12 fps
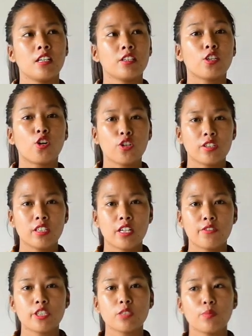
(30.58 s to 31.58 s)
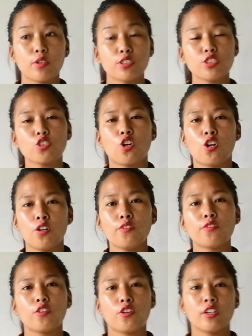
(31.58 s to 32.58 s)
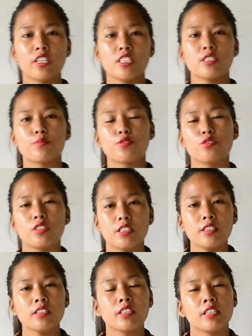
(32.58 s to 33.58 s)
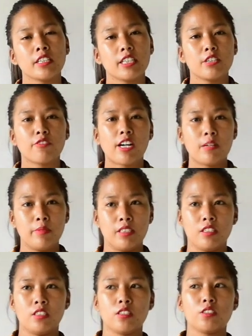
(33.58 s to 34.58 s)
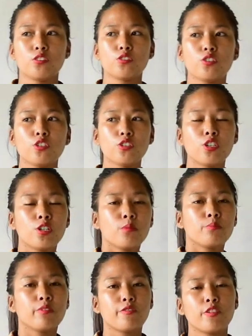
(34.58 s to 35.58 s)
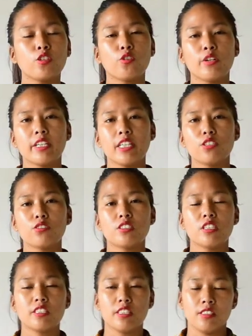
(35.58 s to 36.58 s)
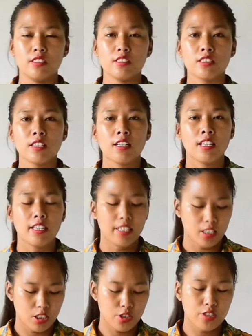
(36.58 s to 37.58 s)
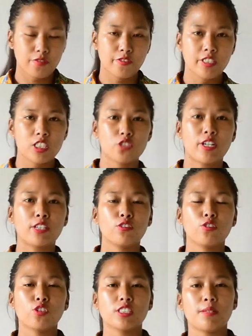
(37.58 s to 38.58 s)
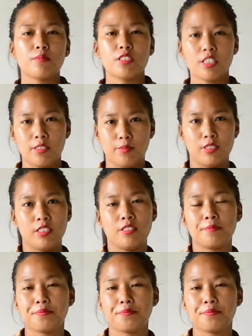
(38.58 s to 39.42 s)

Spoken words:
the responses of organisms to the environment. So before going into details, let us first try to know some terms.